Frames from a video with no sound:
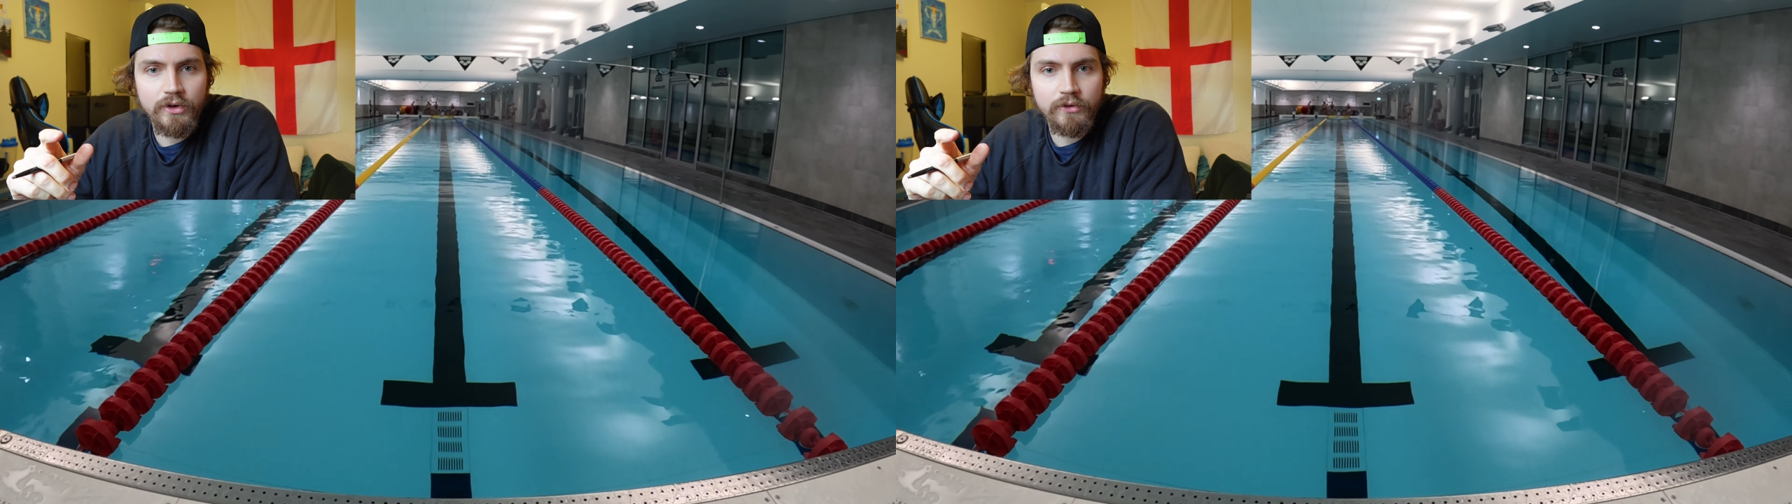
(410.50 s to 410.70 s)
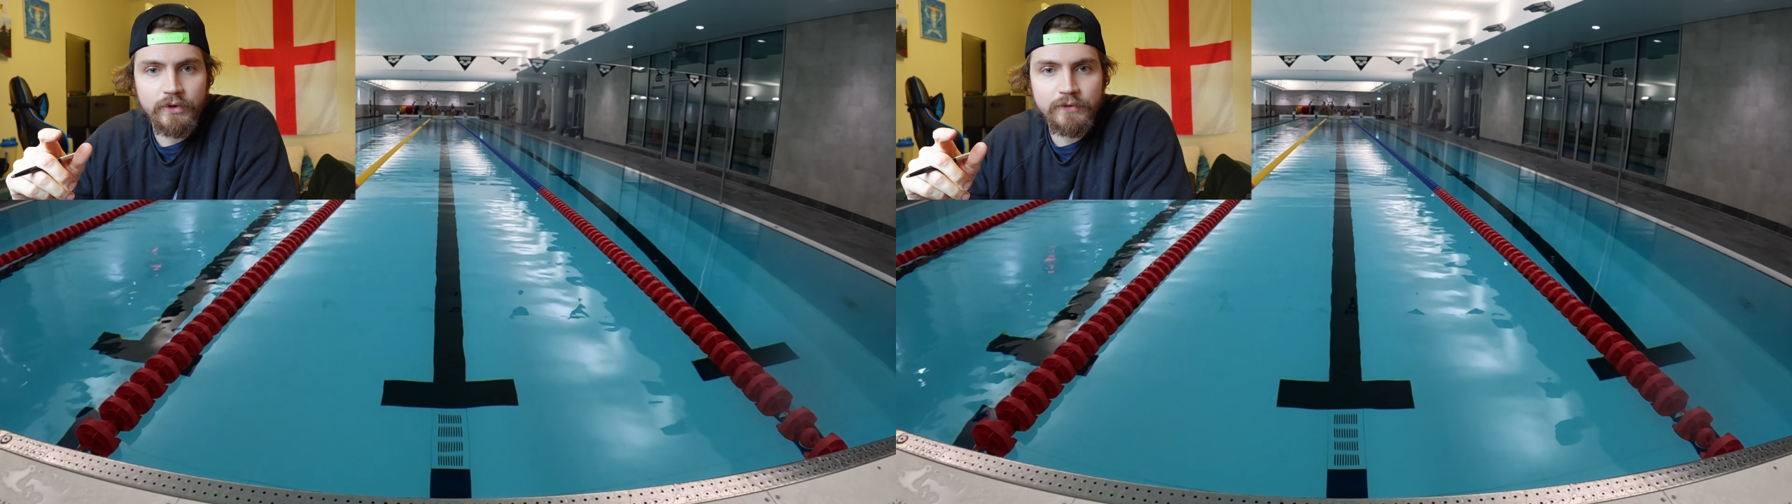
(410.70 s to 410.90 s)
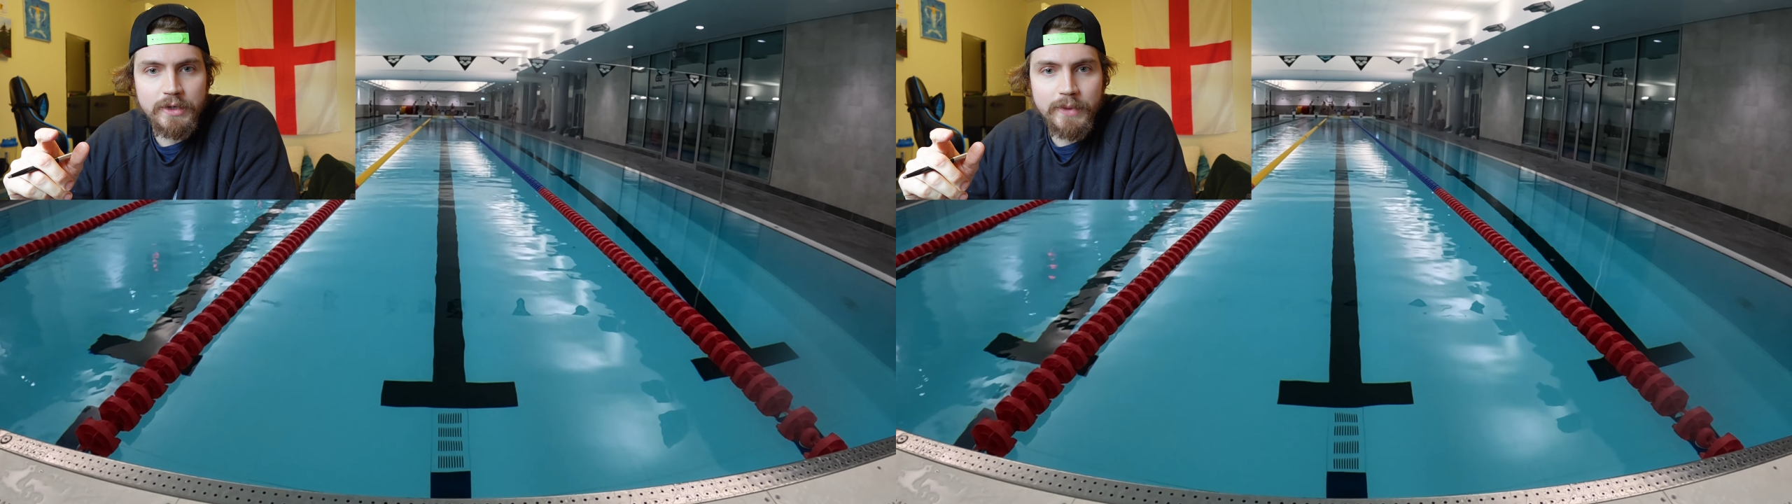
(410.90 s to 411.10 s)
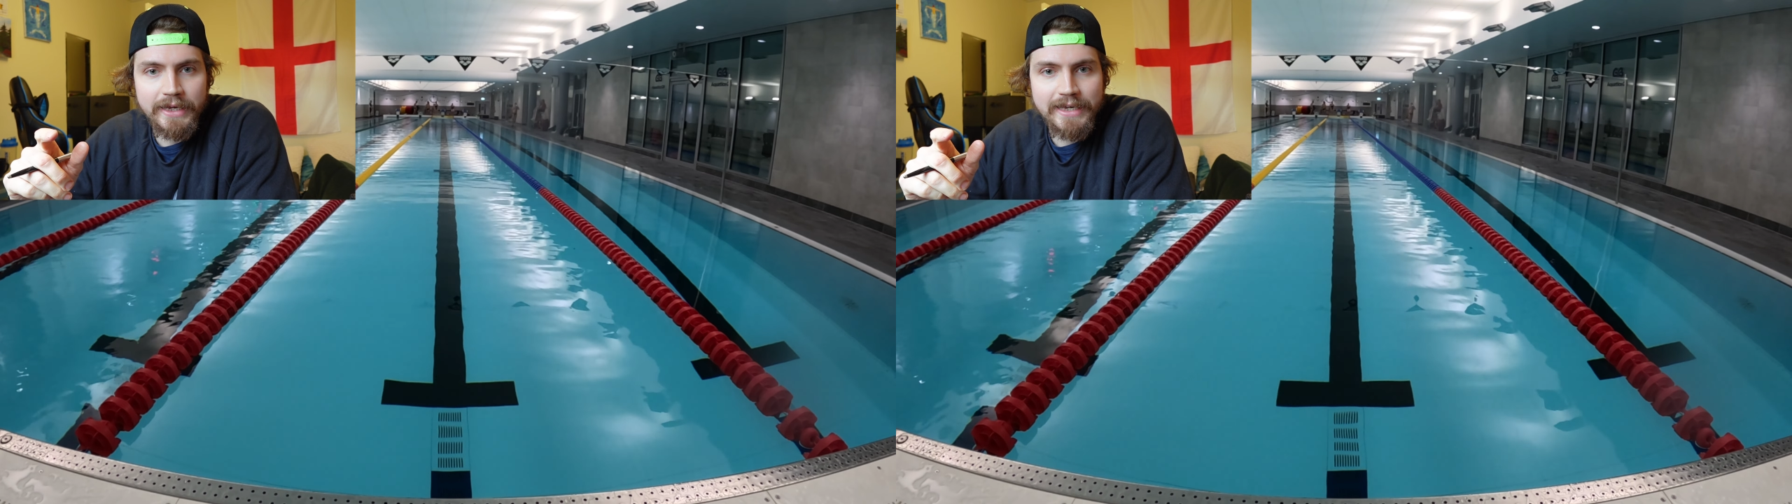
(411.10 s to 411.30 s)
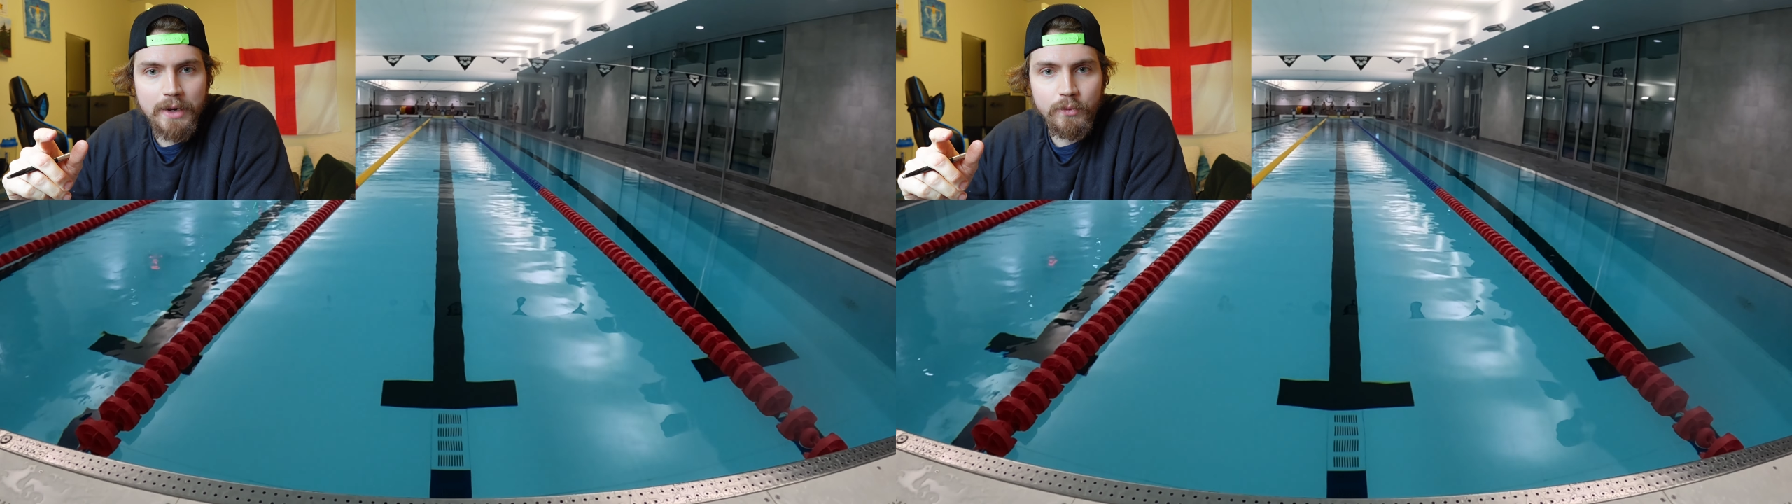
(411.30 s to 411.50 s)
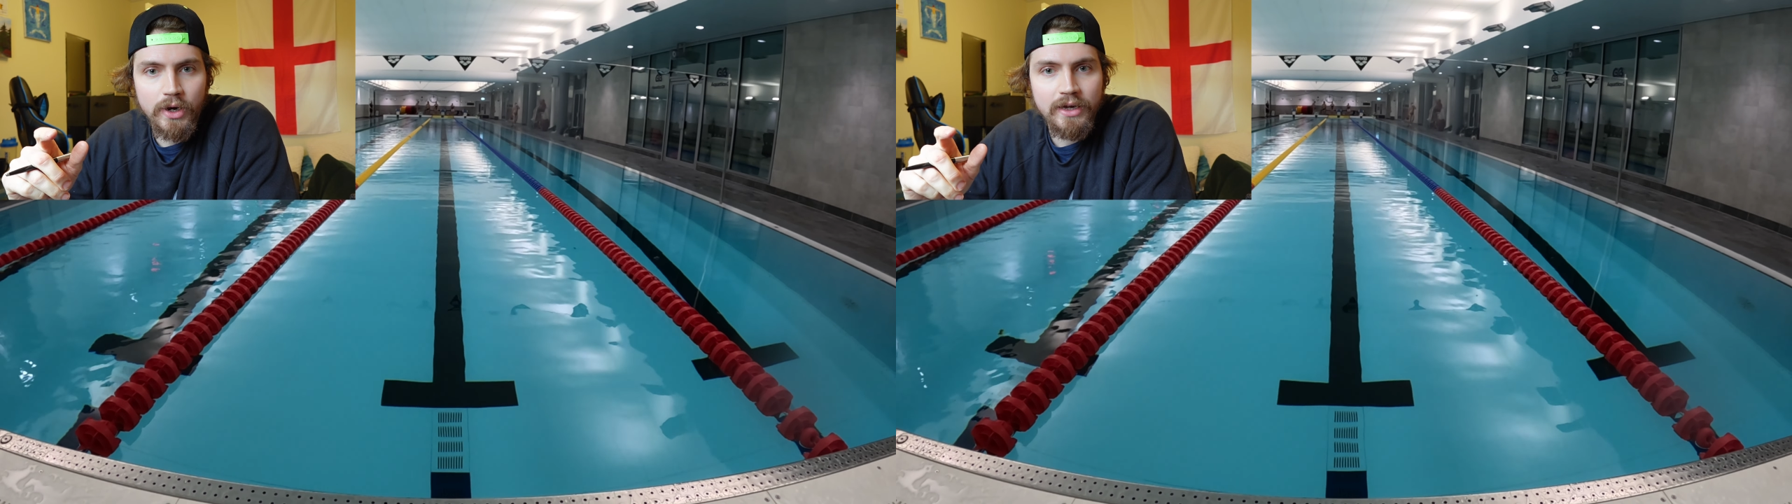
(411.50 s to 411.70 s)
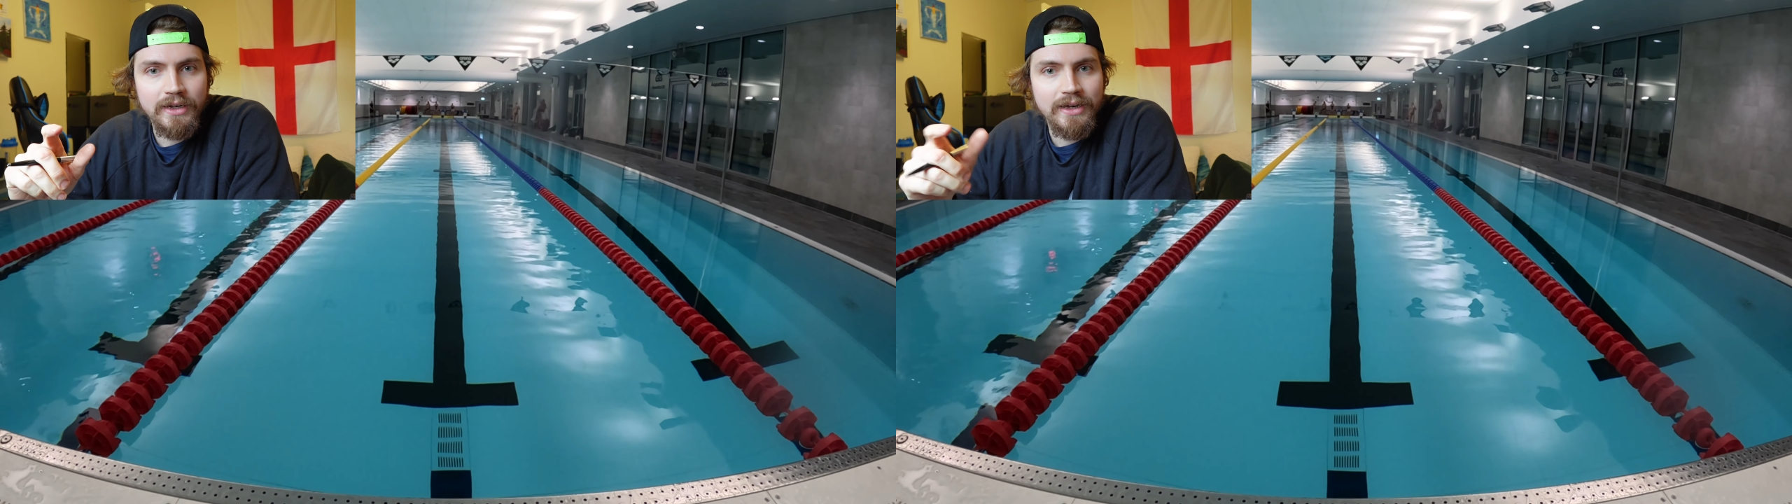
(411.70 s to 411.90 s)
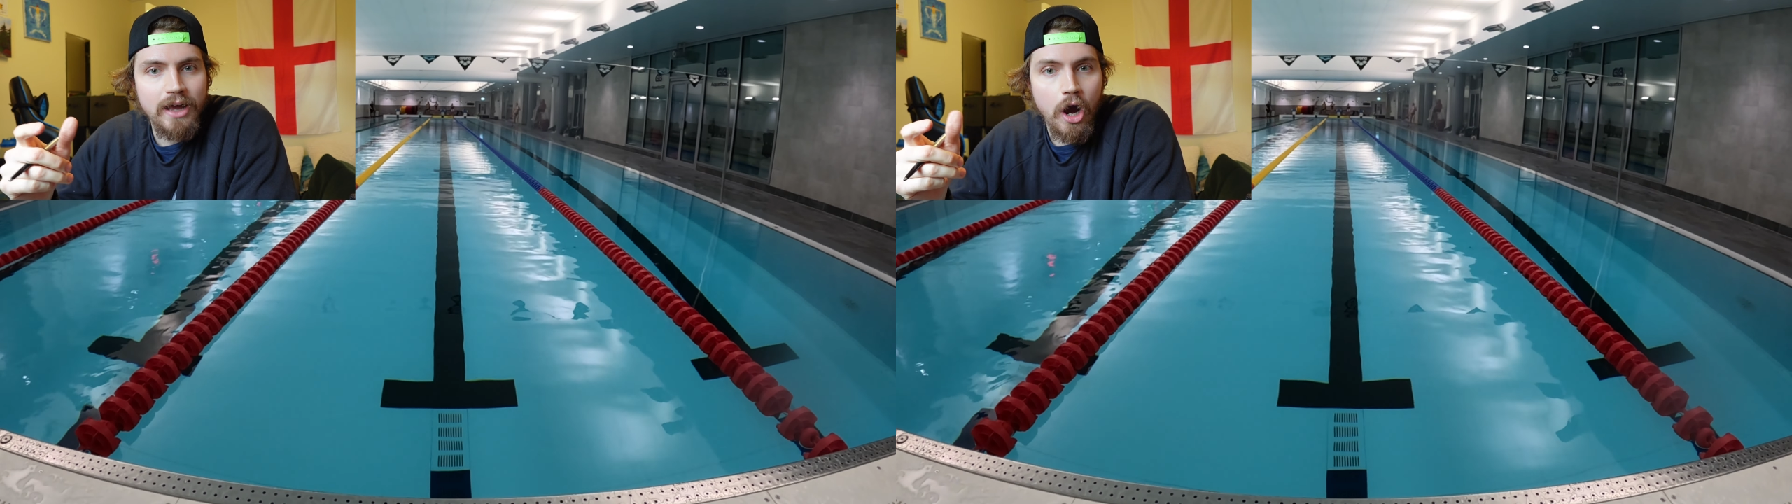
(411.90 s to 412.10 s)
15-meter camera
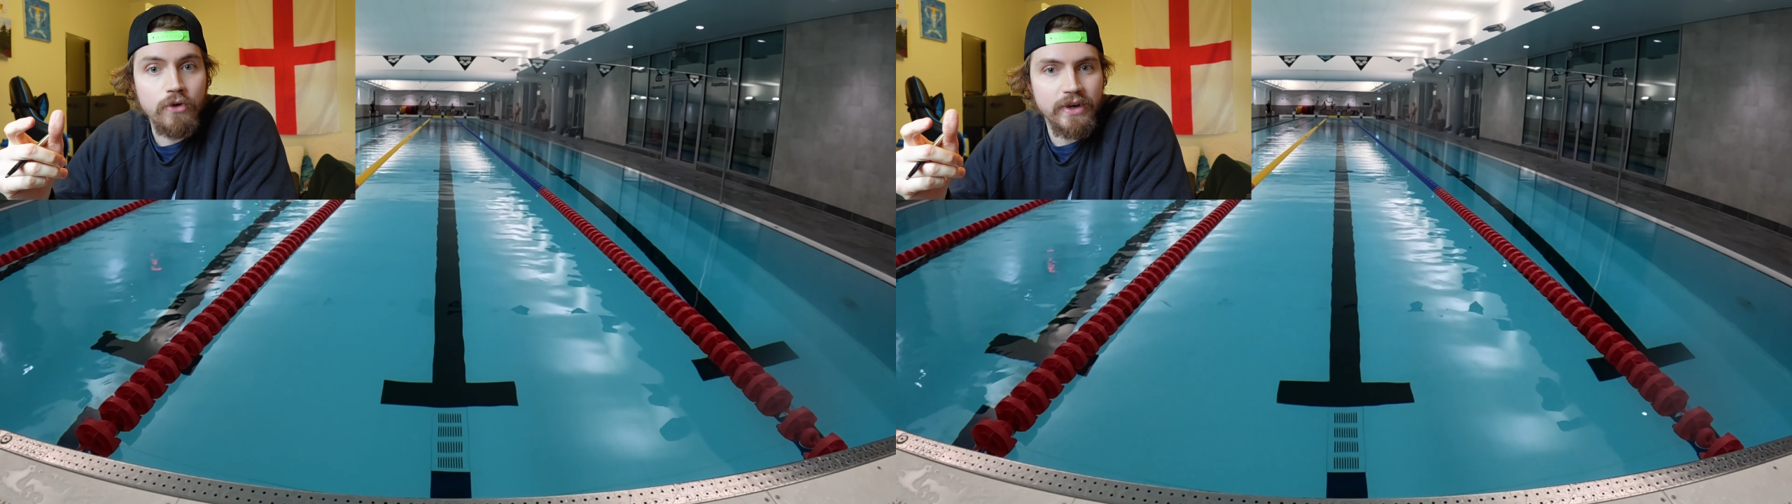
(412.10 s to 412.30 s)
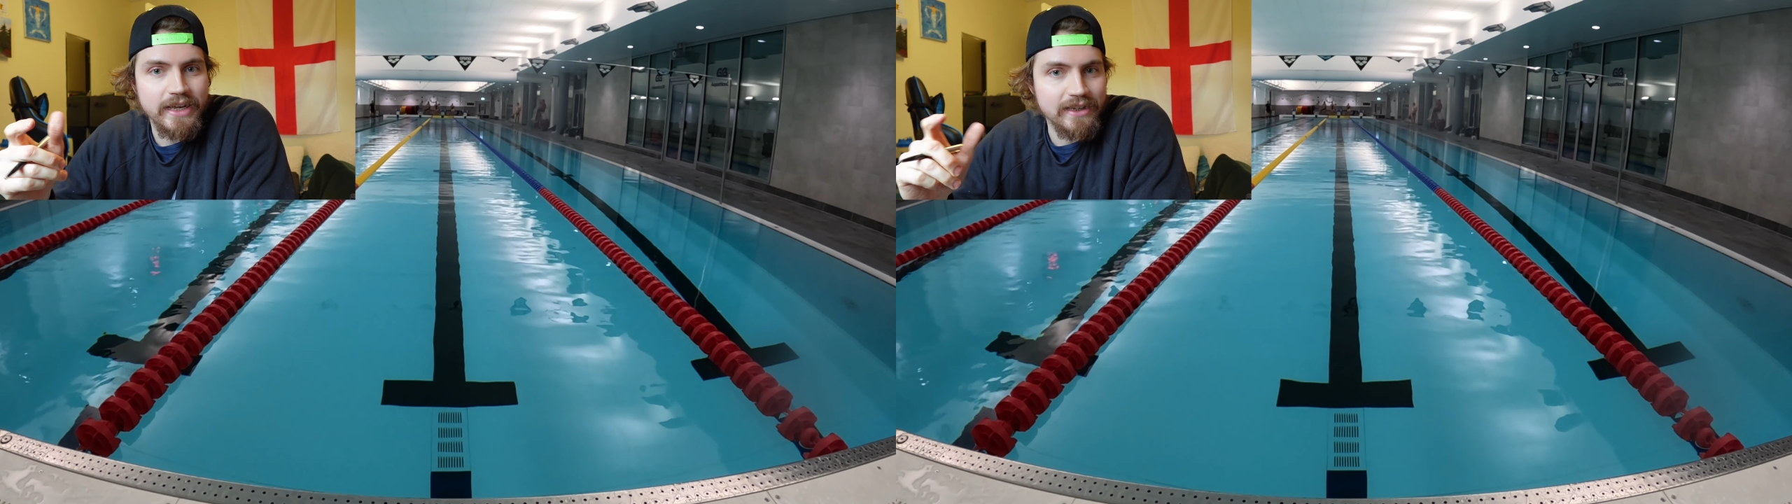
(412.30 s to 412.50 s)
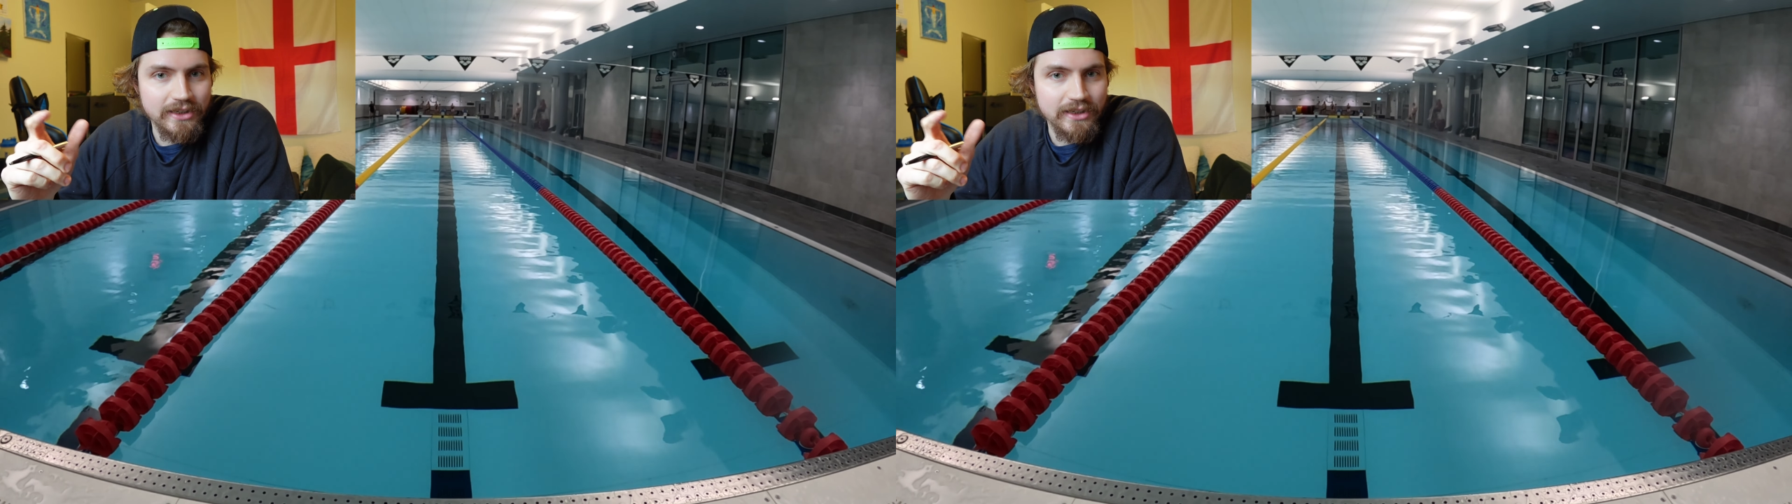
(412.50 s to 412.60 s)
overheated